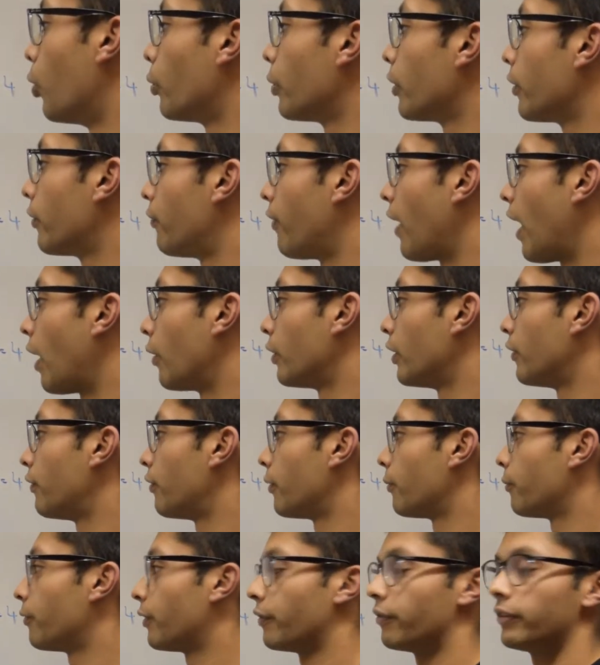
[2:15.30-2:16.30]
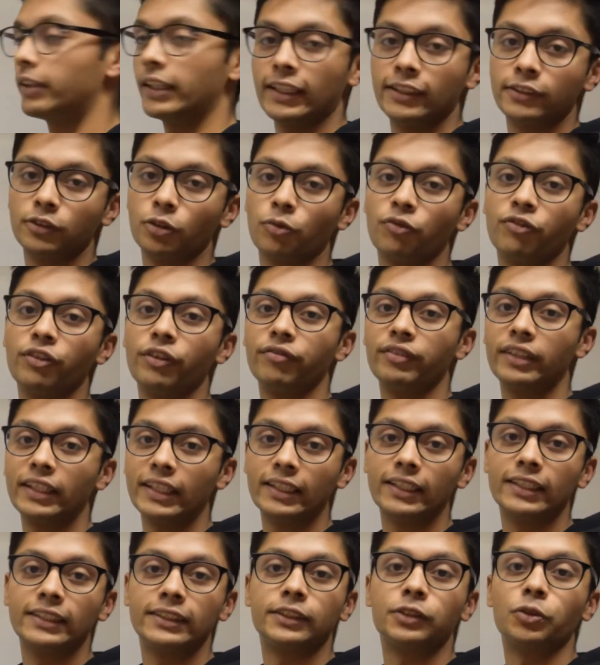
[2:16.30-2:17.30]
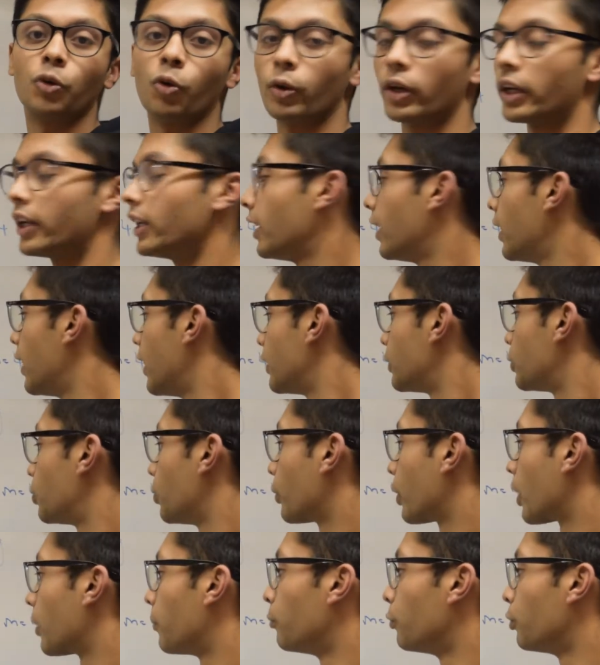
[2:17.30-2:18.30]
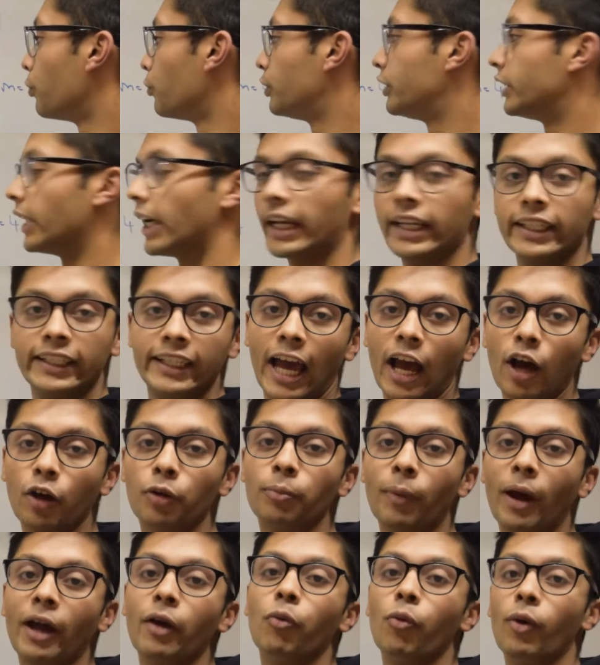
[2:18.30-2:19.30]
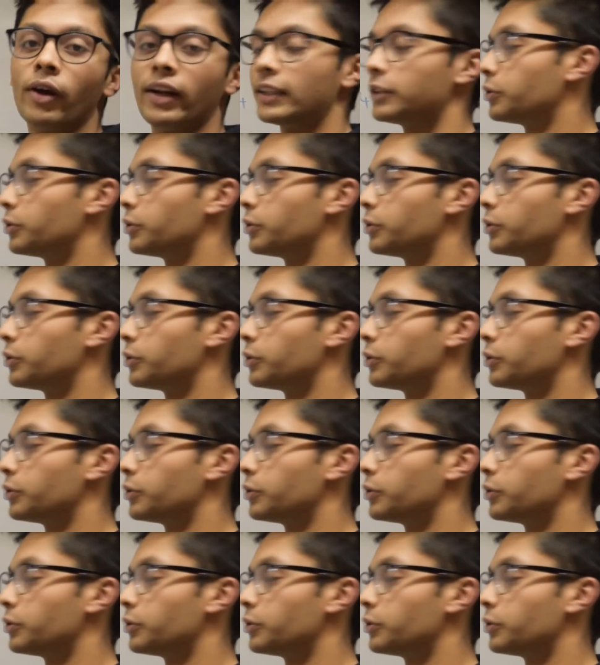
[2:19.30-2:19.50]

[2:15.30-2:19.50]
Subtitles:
we found it from 15, so 15 is sorted. So we can move J down by 1